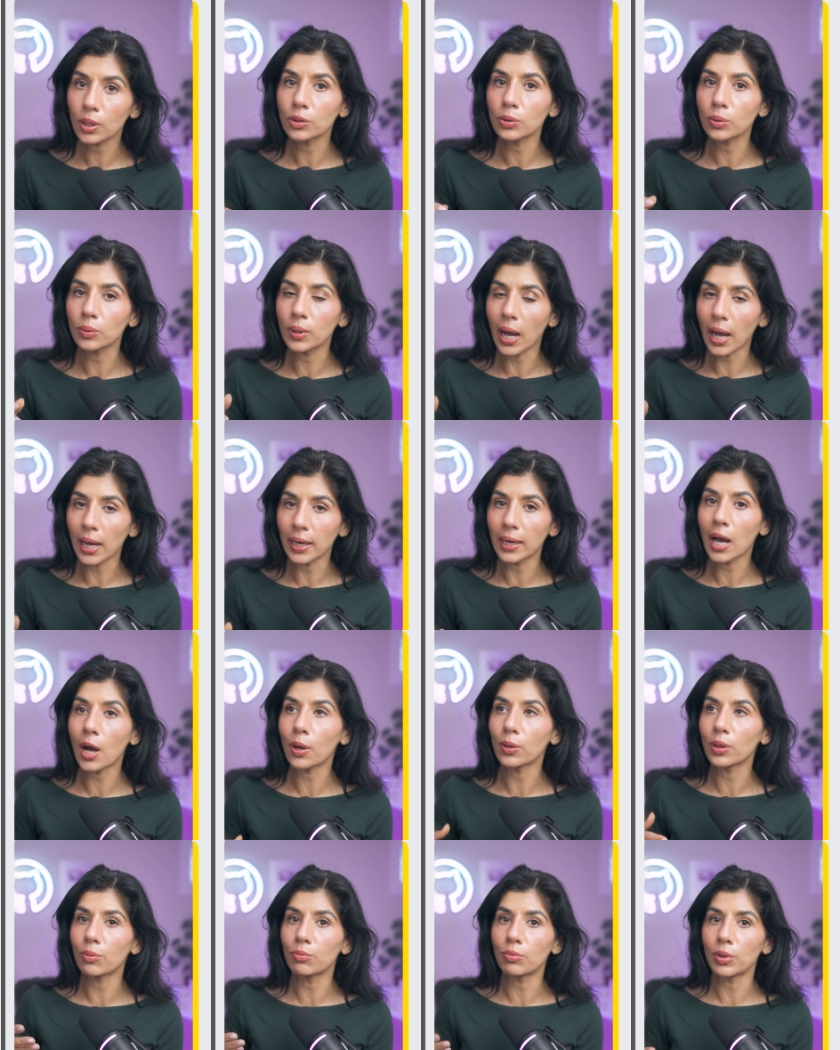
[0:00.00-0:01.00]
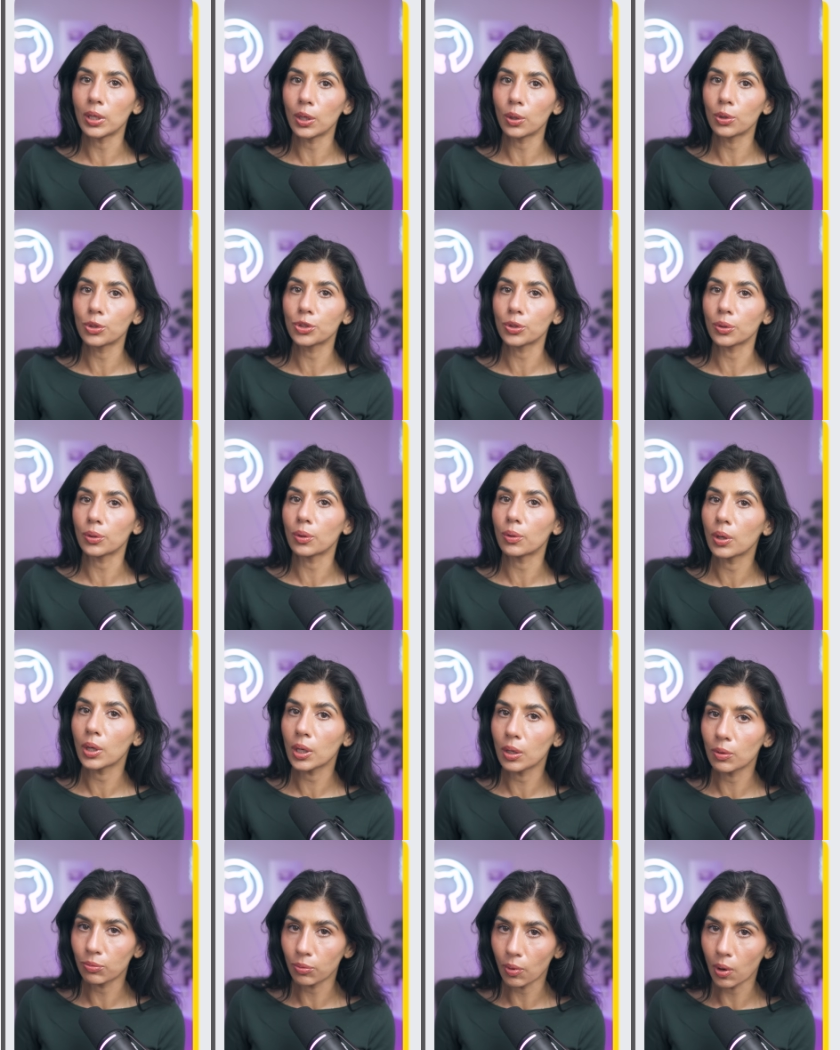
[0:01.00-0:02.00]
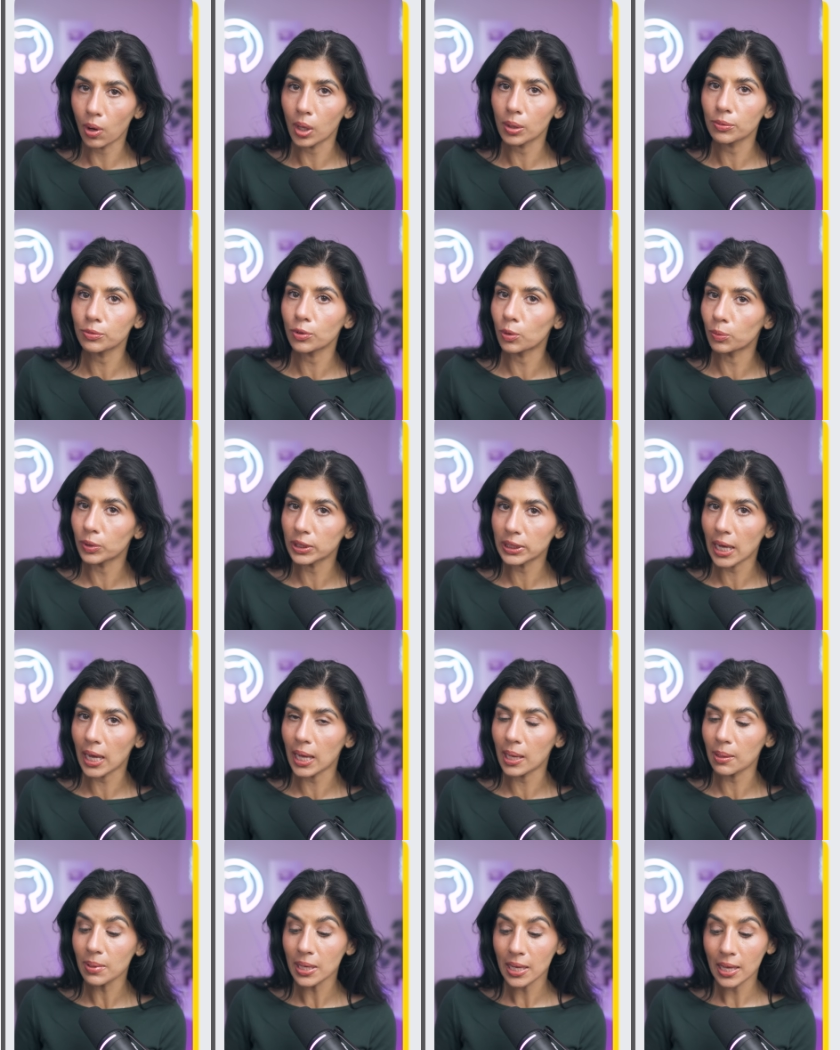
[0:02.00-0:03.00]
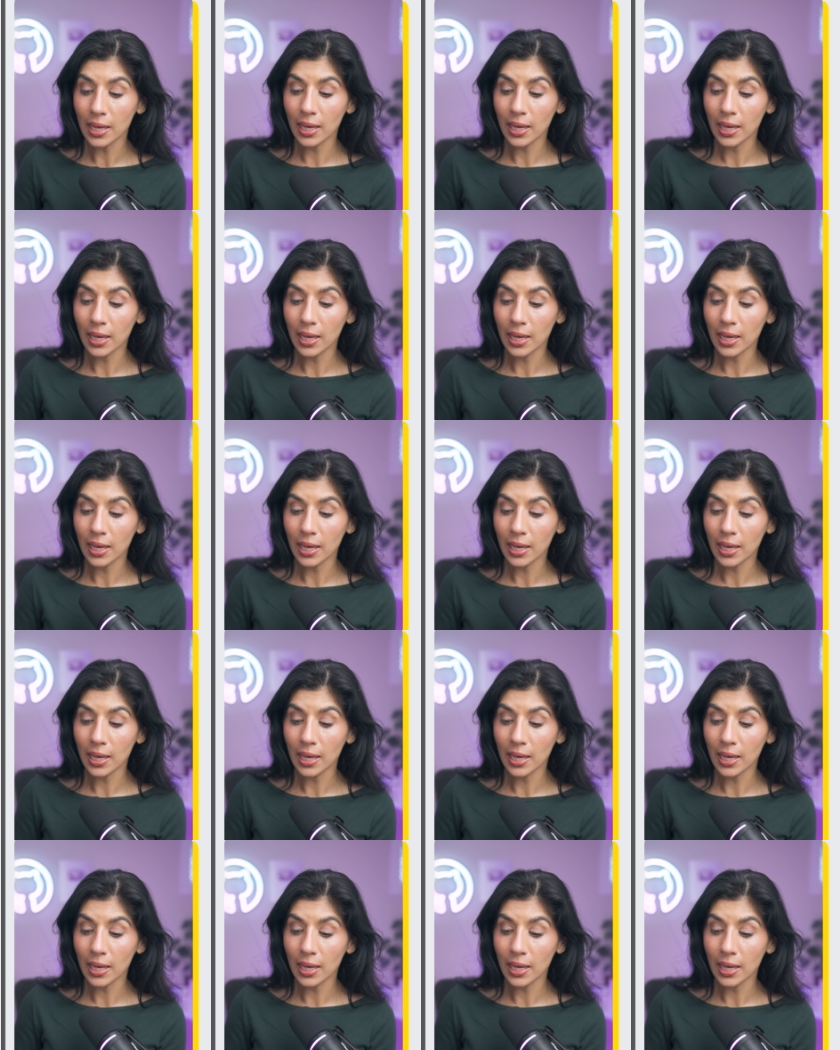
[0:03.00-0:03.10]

to guide how the video should evolve over time.